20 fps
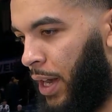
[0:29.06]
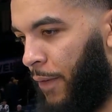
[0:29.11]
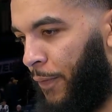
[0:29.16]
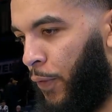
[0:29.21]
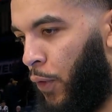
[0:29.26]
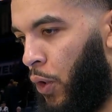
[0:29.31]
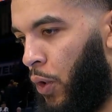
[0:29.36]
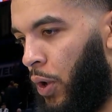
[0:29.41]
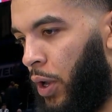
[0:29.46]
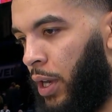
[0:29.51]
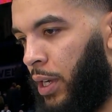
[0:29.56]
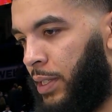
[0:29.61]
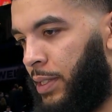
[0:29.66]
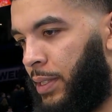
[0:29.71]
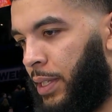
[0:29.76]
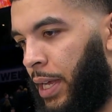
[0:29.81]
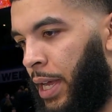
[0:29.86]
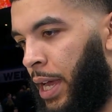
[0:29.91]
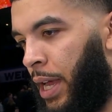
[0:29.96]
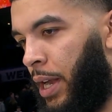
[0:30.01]
up for
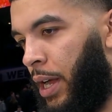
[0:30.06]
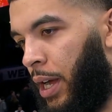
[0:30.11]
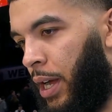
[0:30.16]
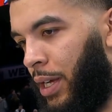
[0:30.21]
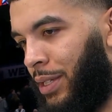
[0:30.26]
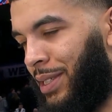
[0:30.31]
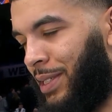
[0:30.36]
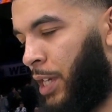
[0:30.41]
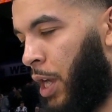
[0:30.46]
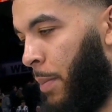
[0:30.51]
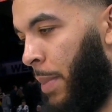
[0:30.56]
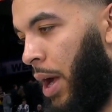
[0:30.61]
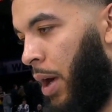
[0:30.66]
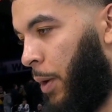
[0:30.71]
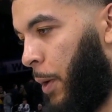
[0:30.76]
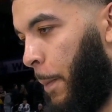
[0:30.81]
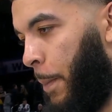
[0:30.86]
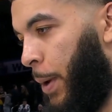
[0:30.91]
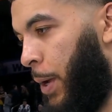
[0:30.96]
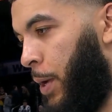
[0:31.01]
us and uh, just come
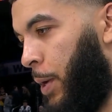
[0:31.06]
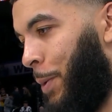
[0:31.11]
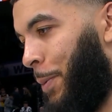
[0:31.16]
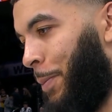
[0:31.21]
out and compete.